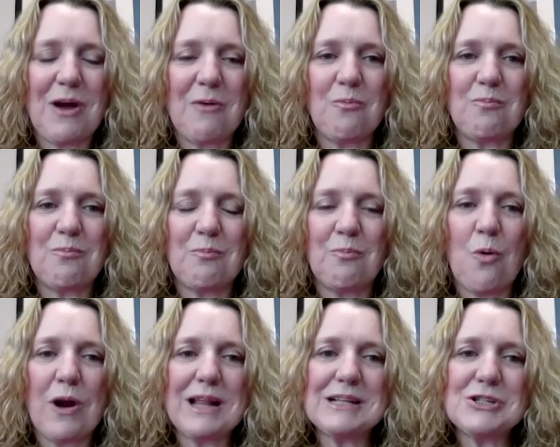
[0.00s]
I
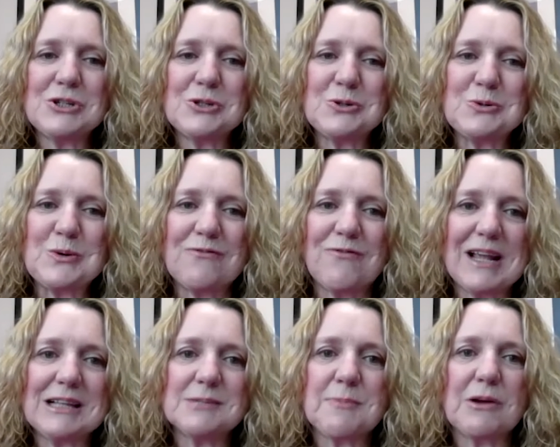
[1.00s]
wanted to
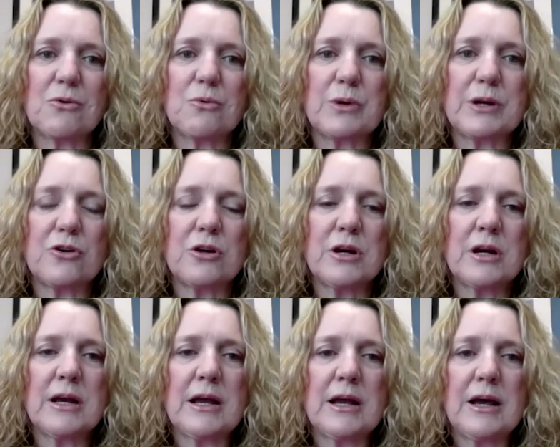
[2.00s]
advance my career
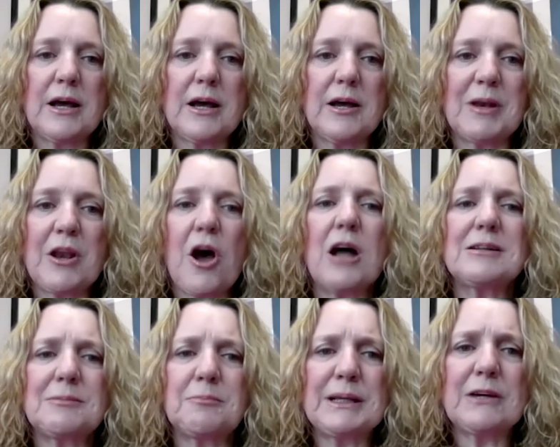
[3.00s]
and
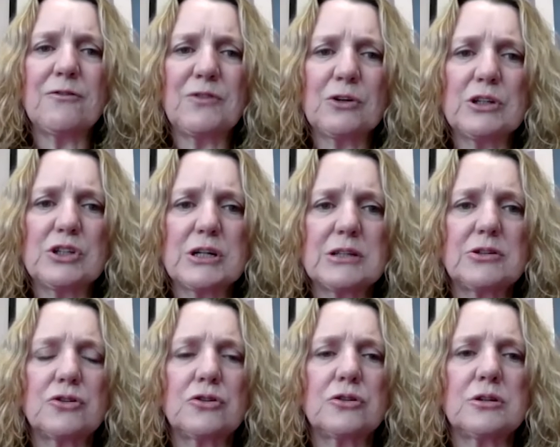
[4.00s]
not be a field
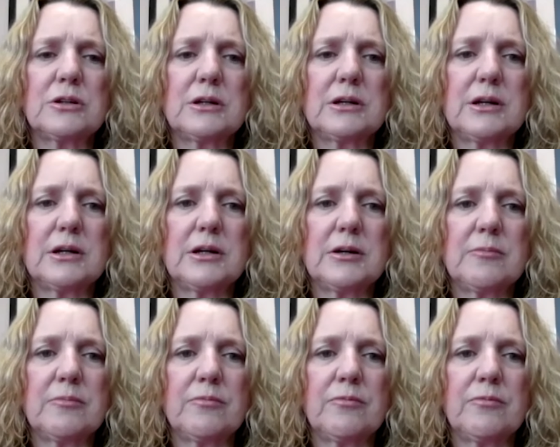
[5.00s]
adjuster
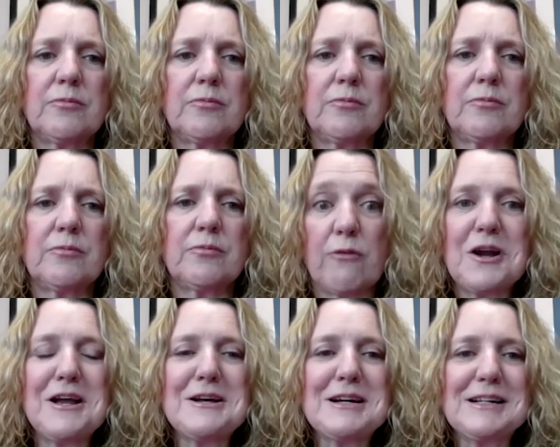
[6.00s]
forever.
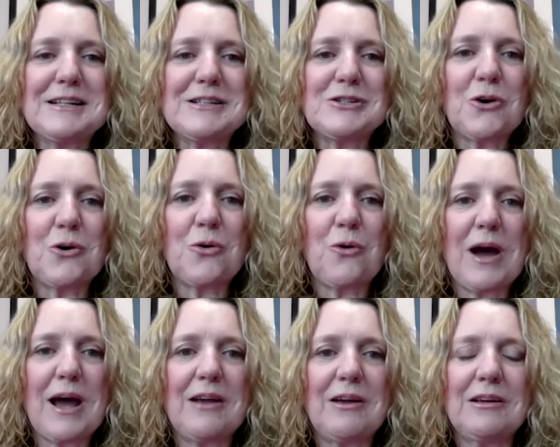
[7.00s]

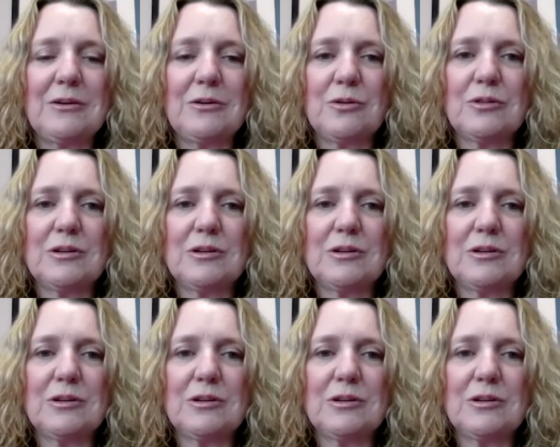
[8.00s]
So I